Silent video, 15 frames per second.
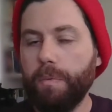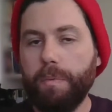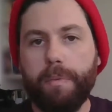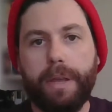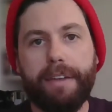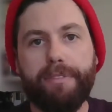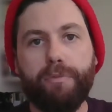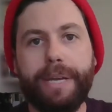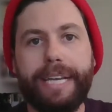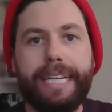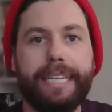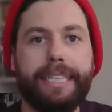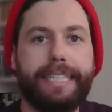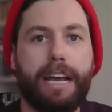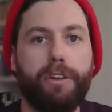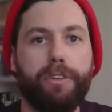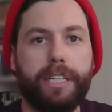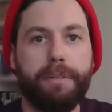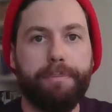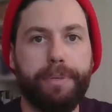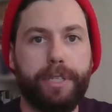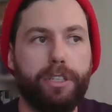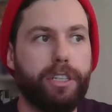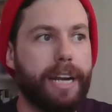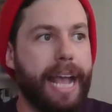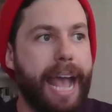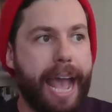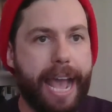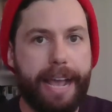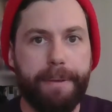if we can tell the computer,
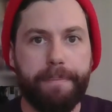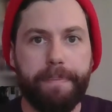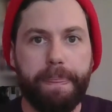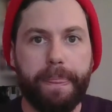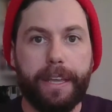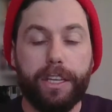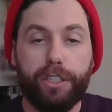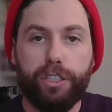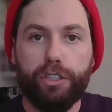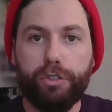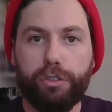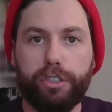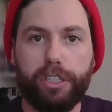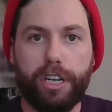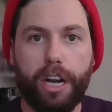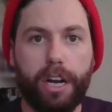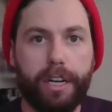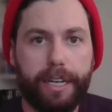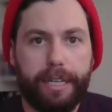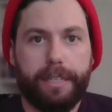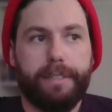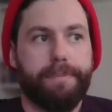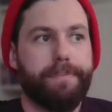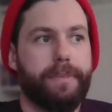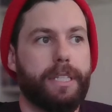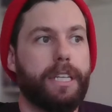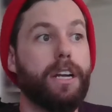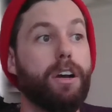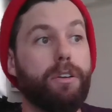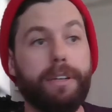hey, you start,
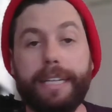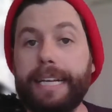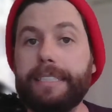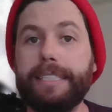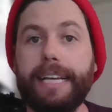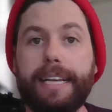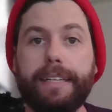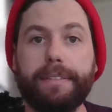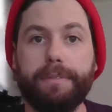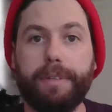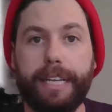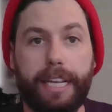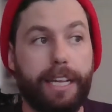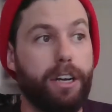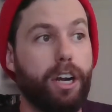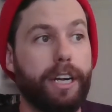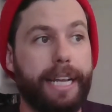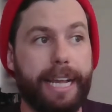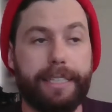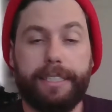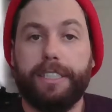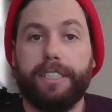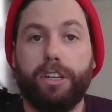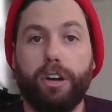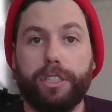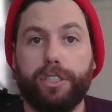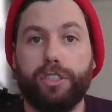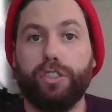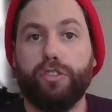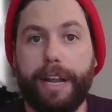let's say in our case, it's called a
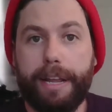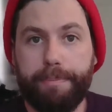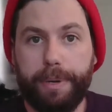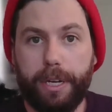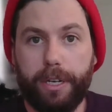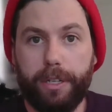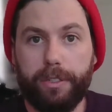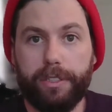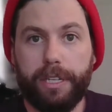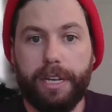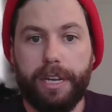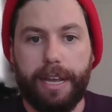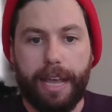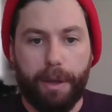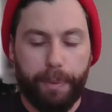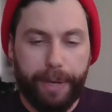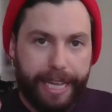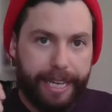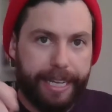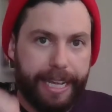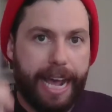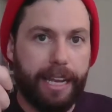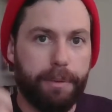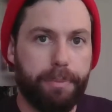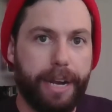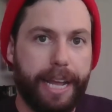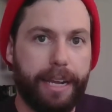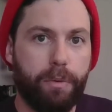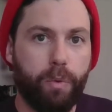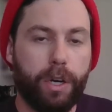straight pose. And we hit
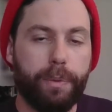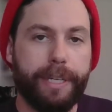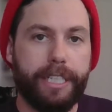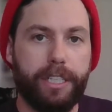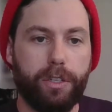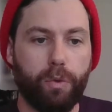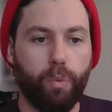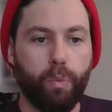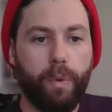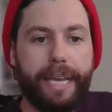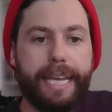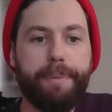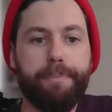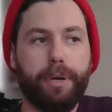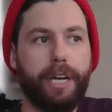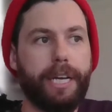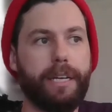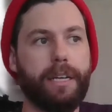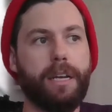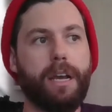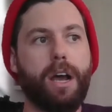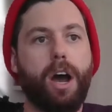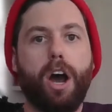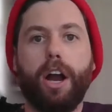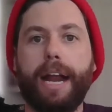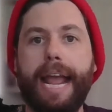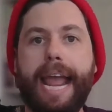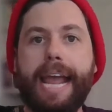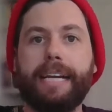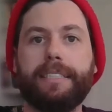calibrate, and what do? We put our
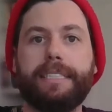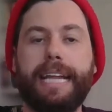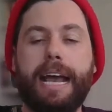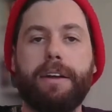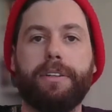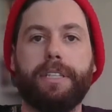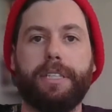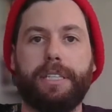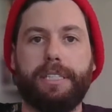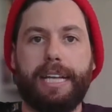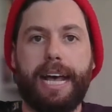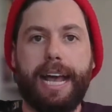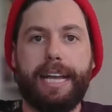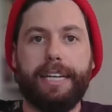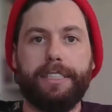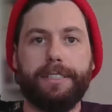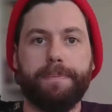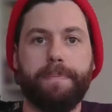hands down to the sides.